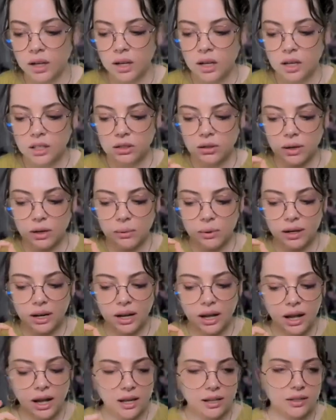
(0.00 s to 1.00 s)
So I want
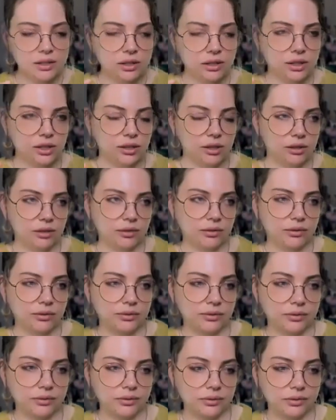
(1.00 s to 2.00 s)
to ask you,
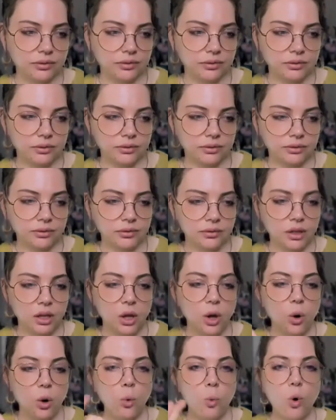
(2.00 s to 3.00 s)

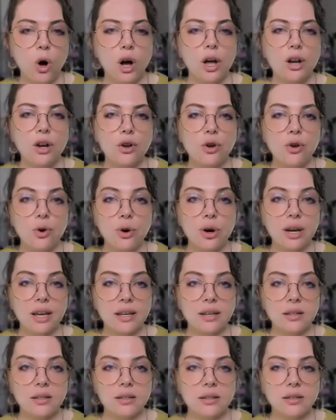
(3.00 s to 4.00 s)
what
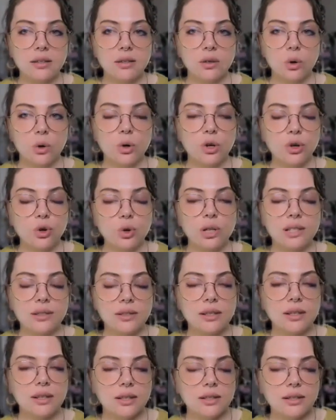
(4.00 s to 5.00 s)
noise or
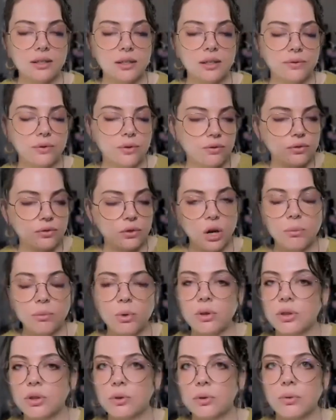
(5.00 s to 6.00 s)
noises, if you've got
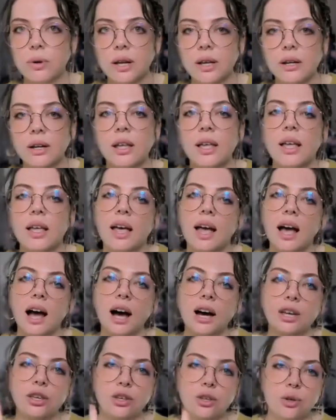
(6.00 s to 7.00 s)
more than one, are
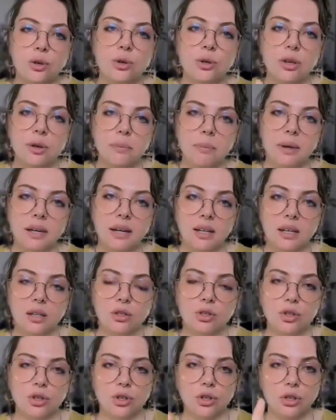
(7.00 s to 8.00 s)
you committing
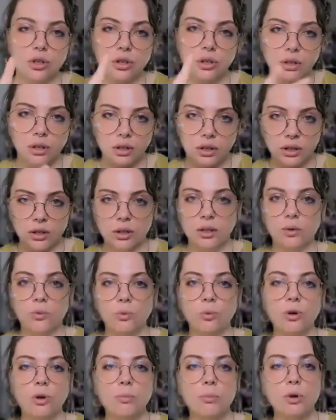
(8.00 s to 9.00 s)
to
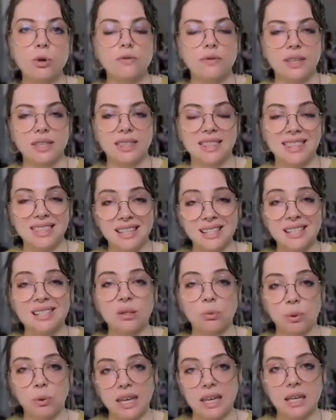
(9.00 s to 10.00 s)
removing this
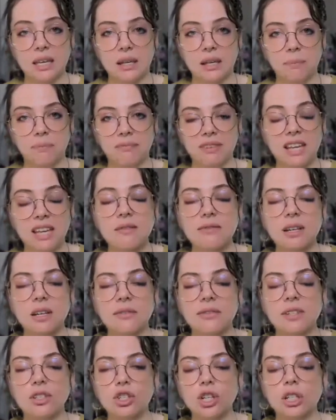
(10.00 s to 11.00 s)
week? Even if
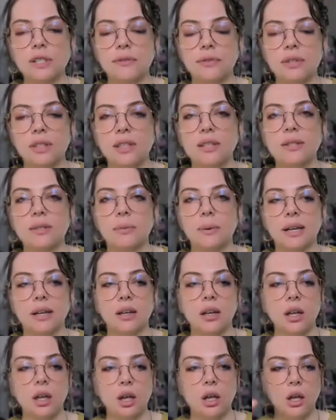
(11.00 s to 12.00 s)
it's just for this week,
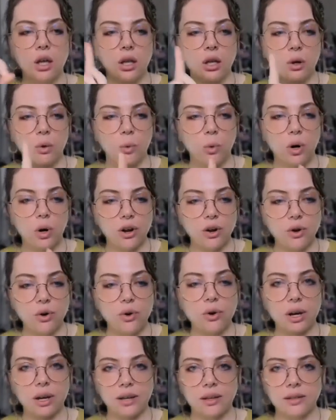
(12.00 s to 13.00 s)
what
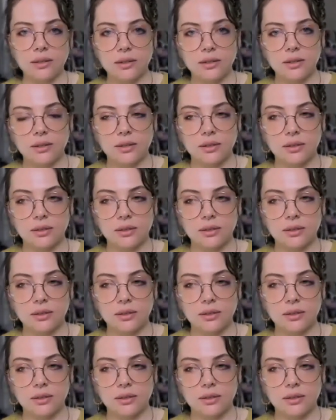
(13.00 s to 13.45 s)
noise